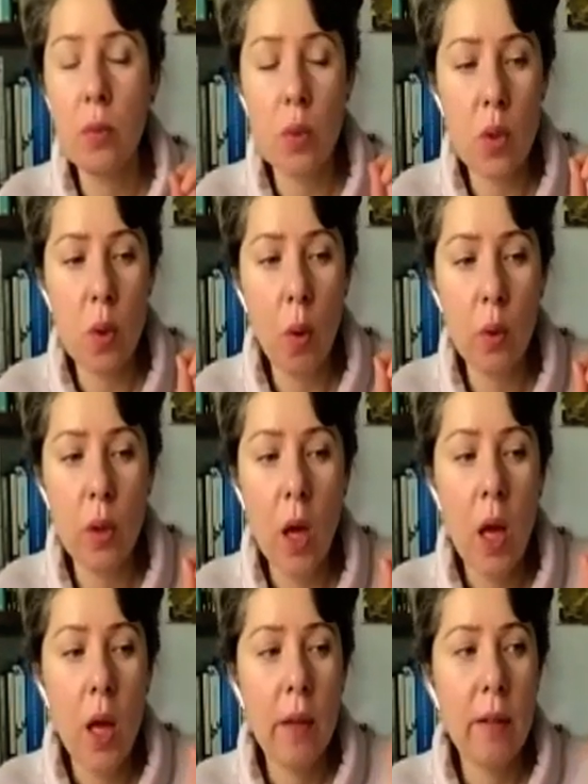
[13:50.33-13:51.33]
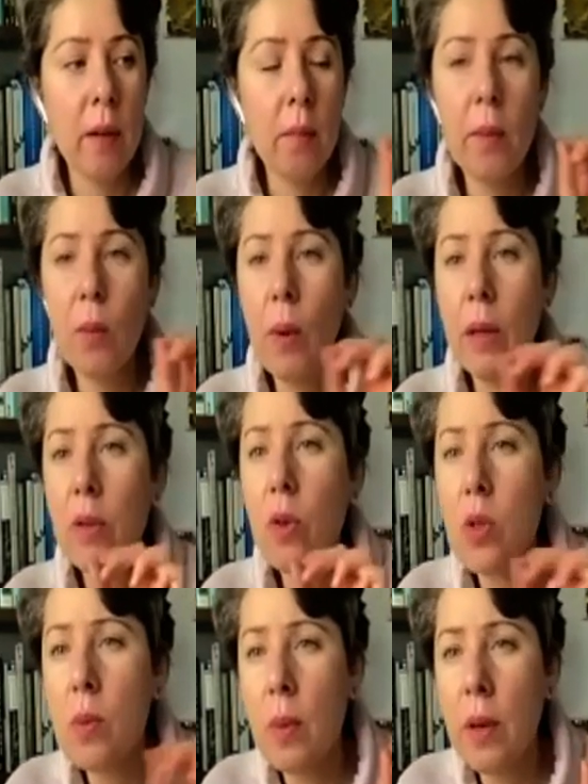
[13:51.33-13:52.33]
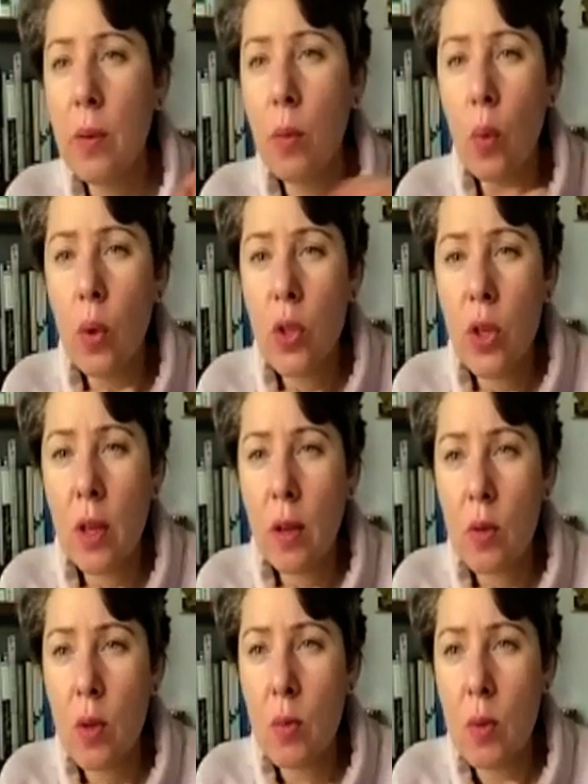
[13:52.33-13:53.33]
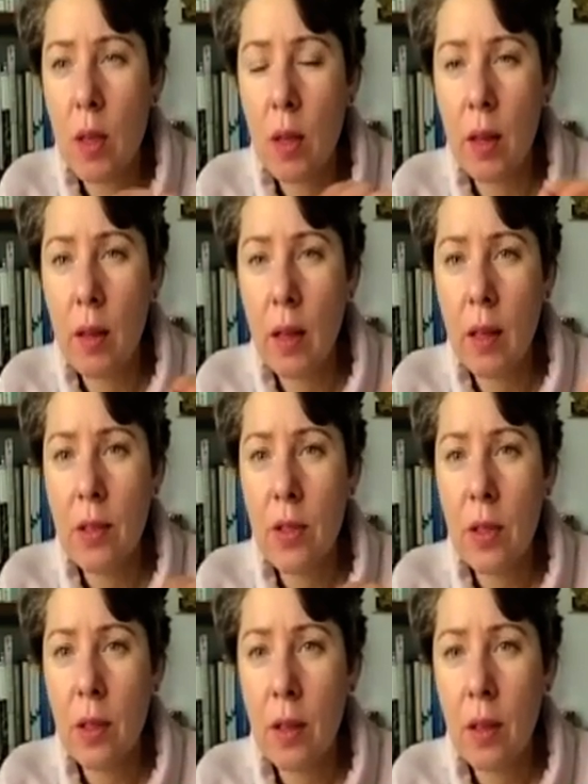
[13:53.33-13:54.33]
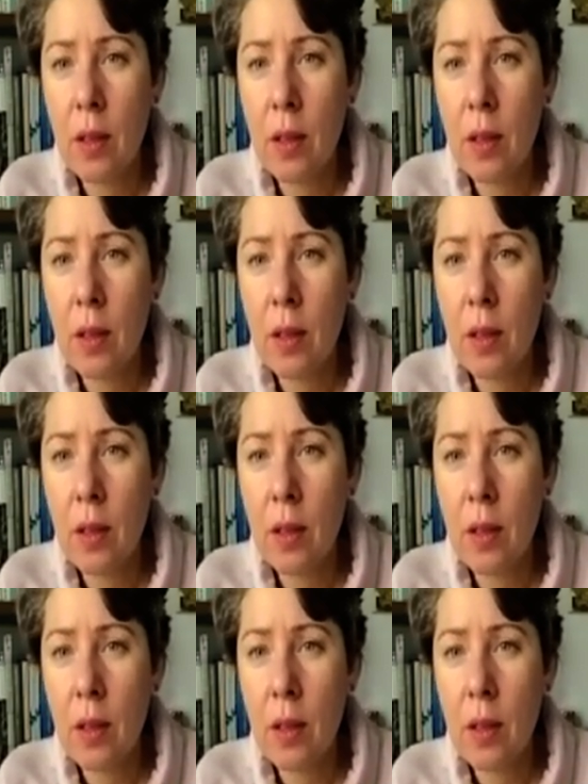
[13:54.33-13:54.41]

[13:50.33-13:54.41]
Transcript: It was called #1 rosemary water, something like that.